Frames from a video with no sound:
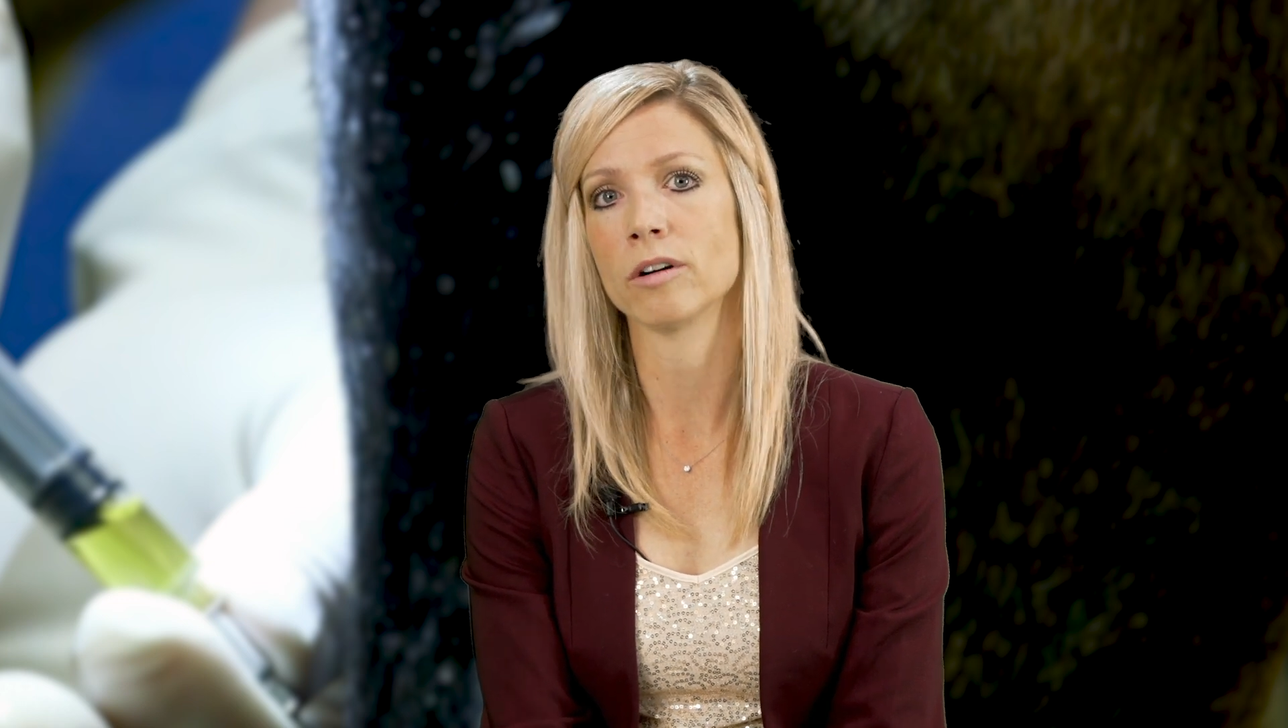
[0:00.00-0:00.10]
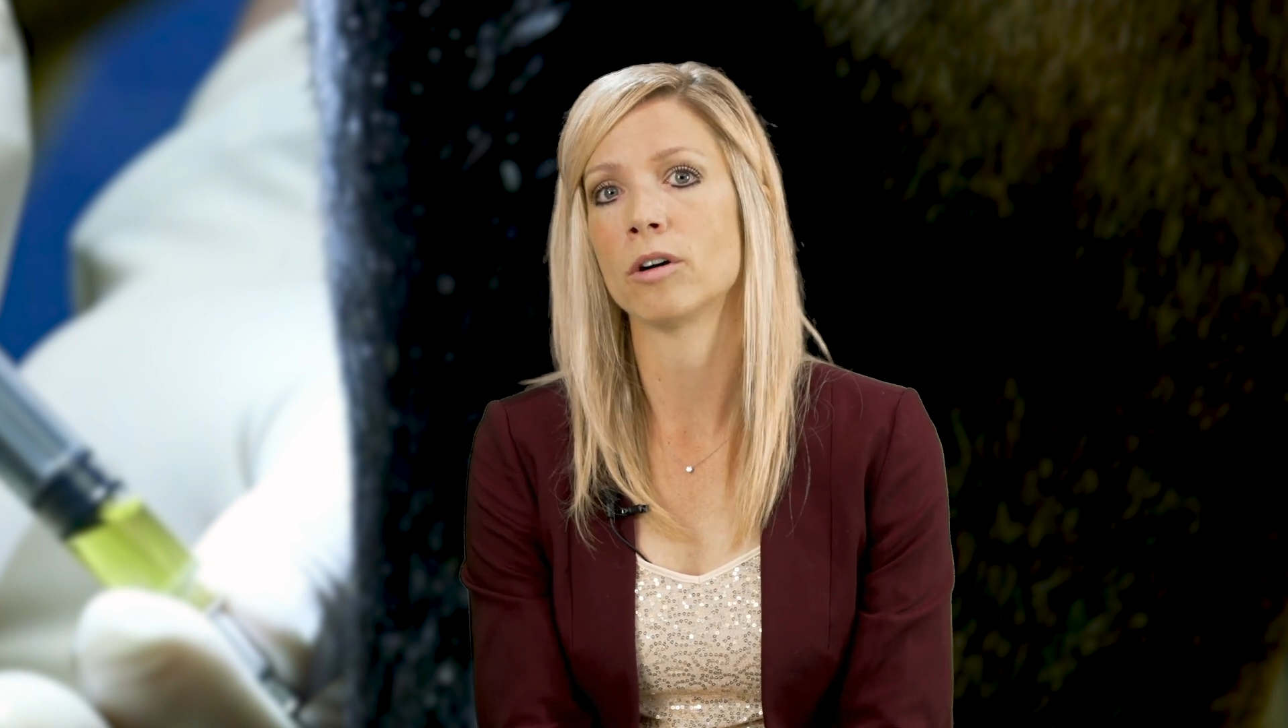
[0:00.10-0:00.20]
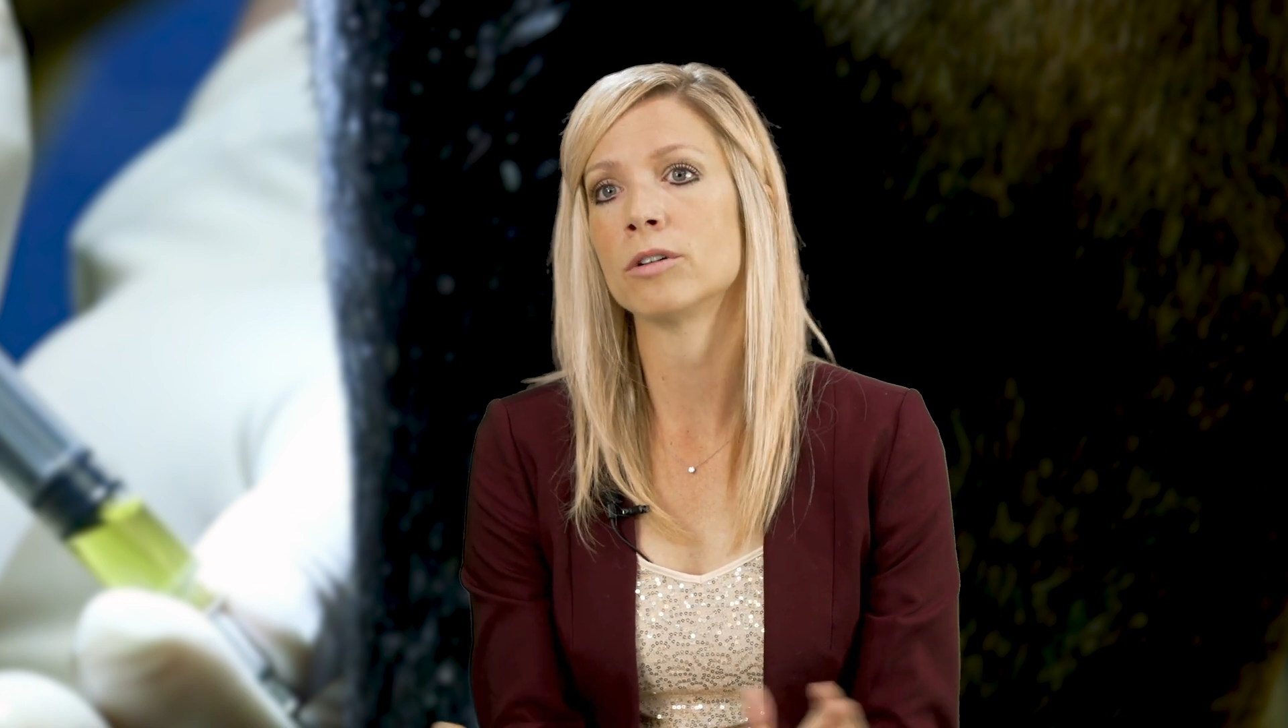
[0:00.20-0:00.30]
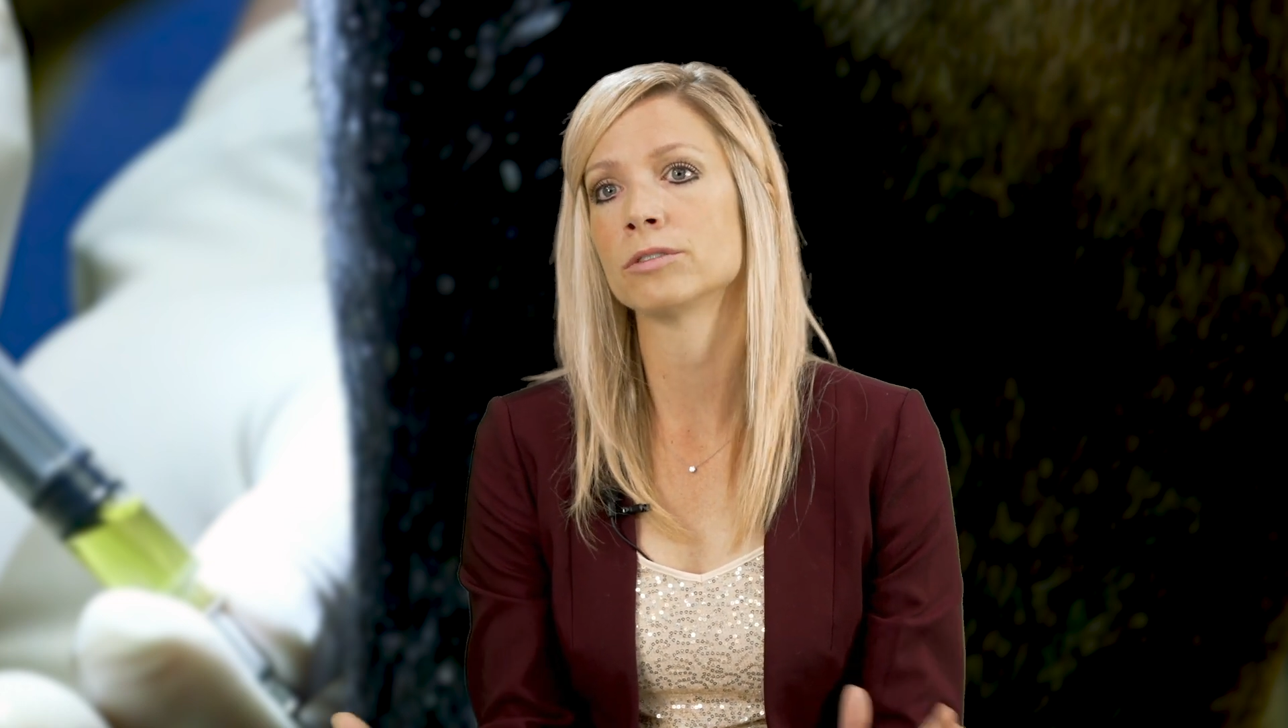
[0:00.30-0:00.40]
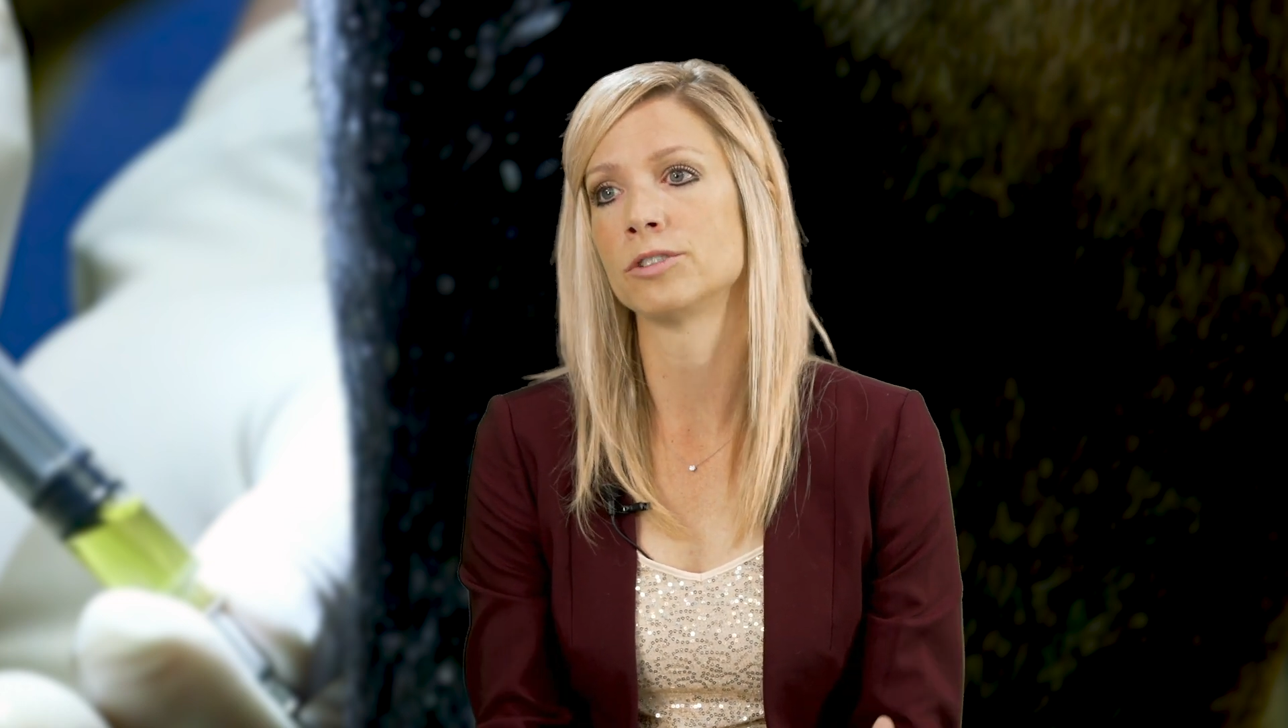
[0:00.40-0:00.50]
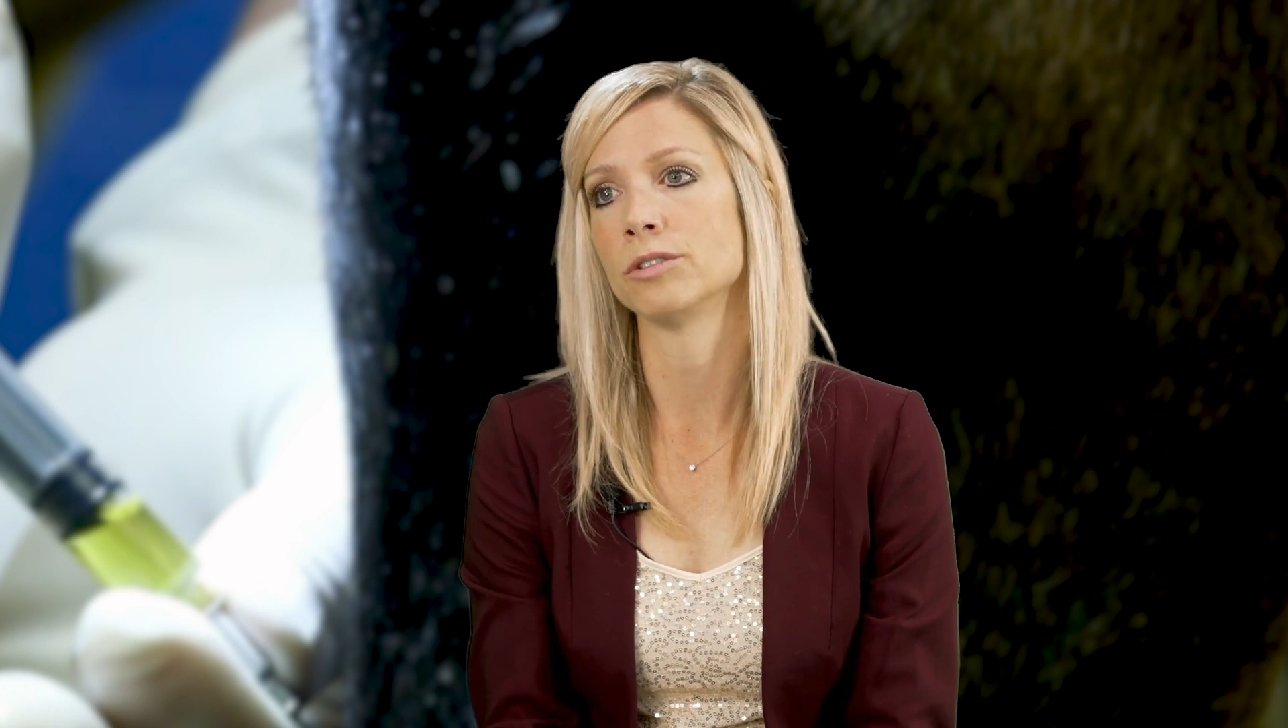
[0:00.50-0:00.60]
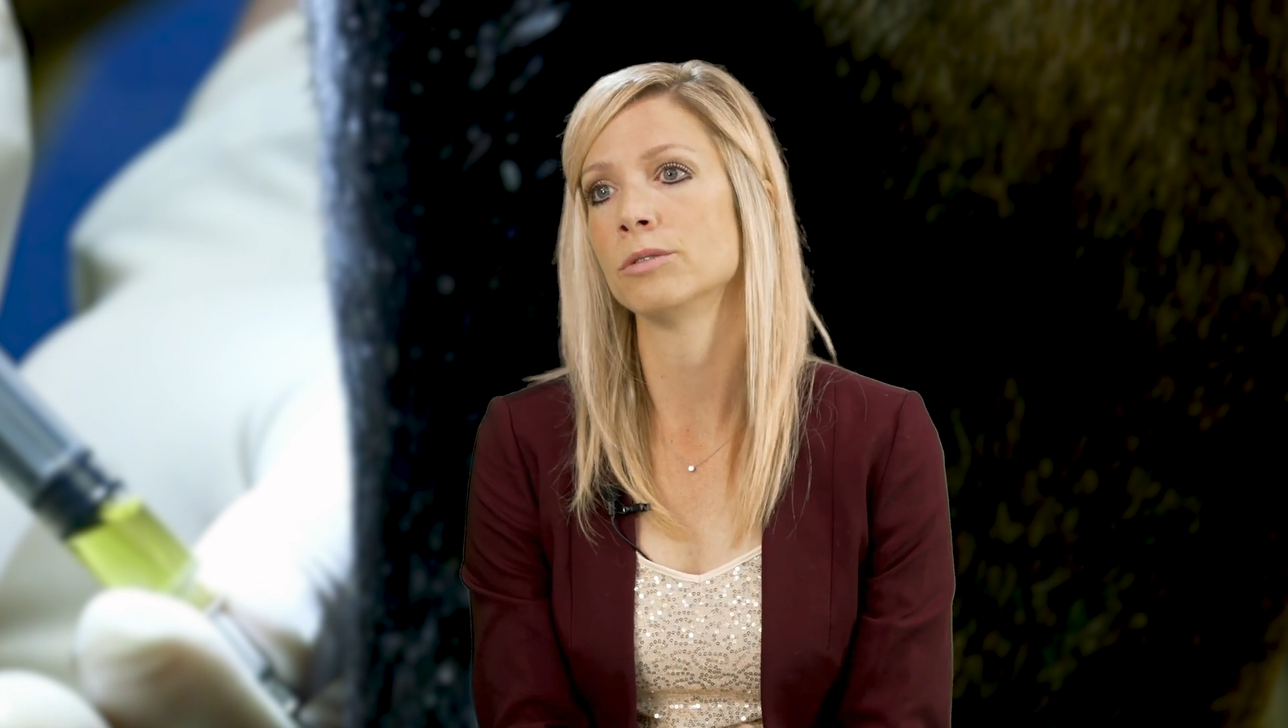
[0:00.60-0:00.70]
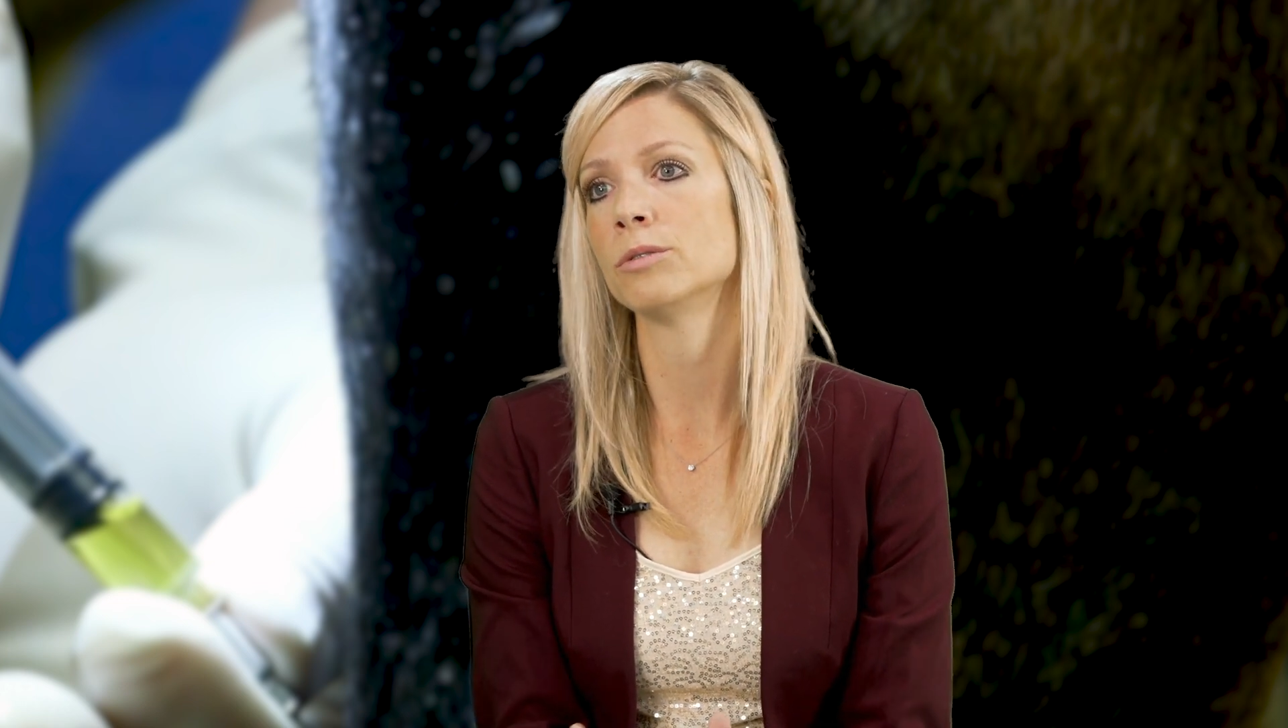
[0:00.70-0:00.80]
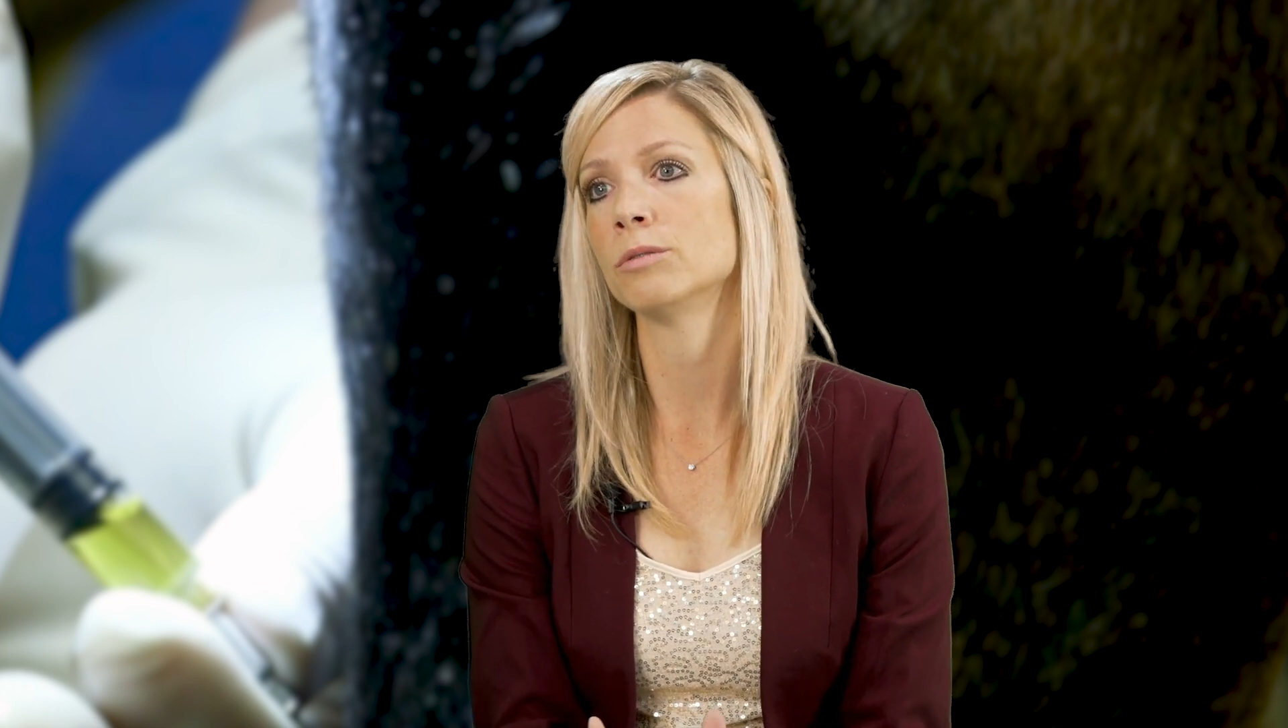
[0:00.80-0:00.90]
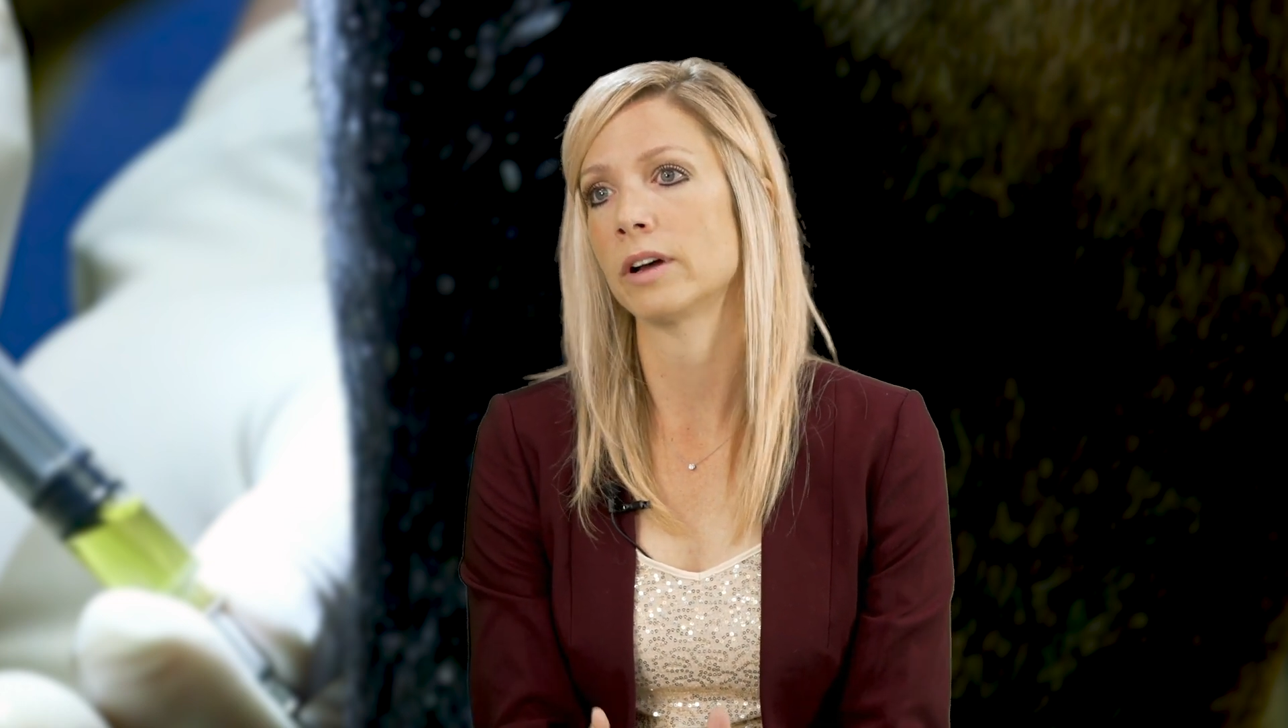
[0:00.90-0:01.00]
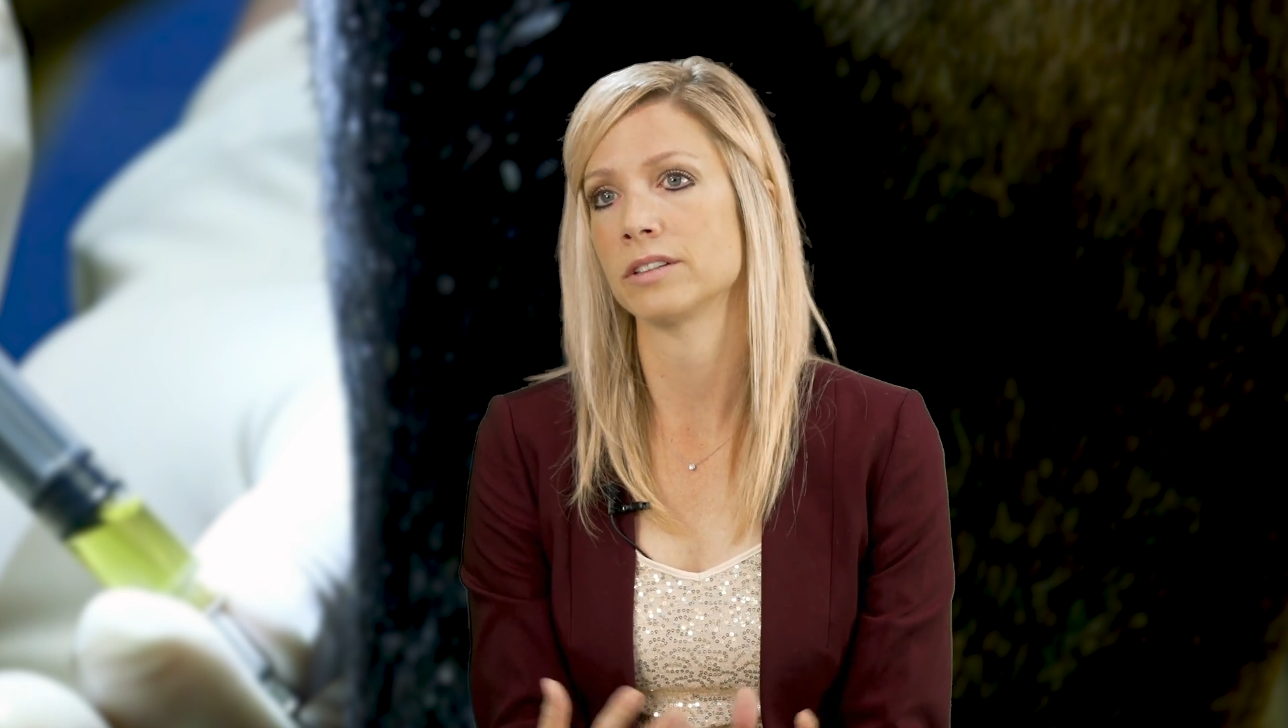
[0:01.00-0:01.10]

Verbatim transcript: all do